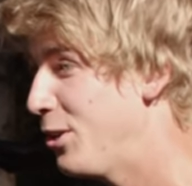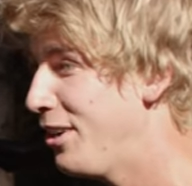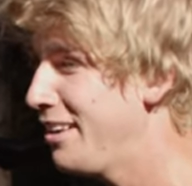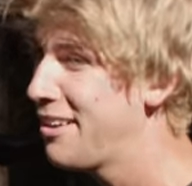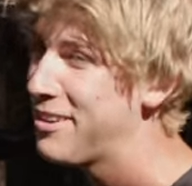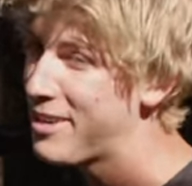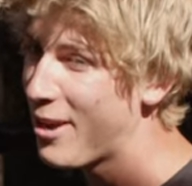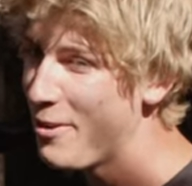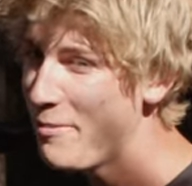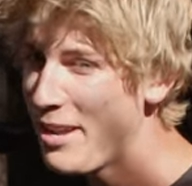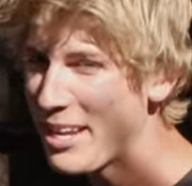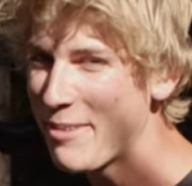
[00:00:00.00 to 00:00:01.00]
do it on the
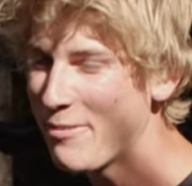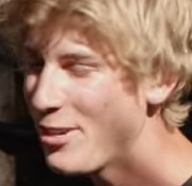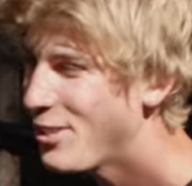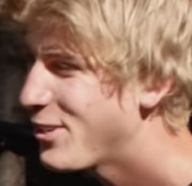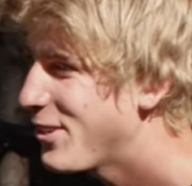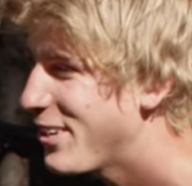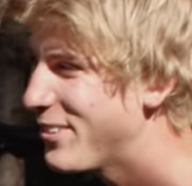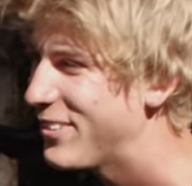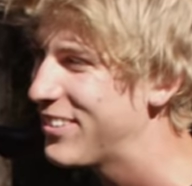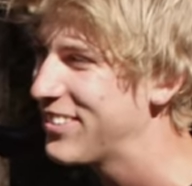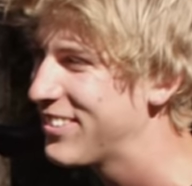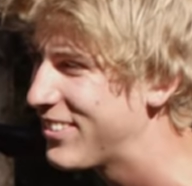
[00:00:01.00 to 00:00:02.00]
downhill bike, I'm pretty sure I
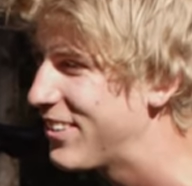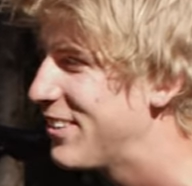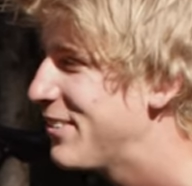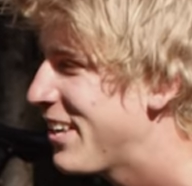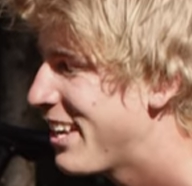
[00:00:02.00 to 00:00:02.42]
would do it.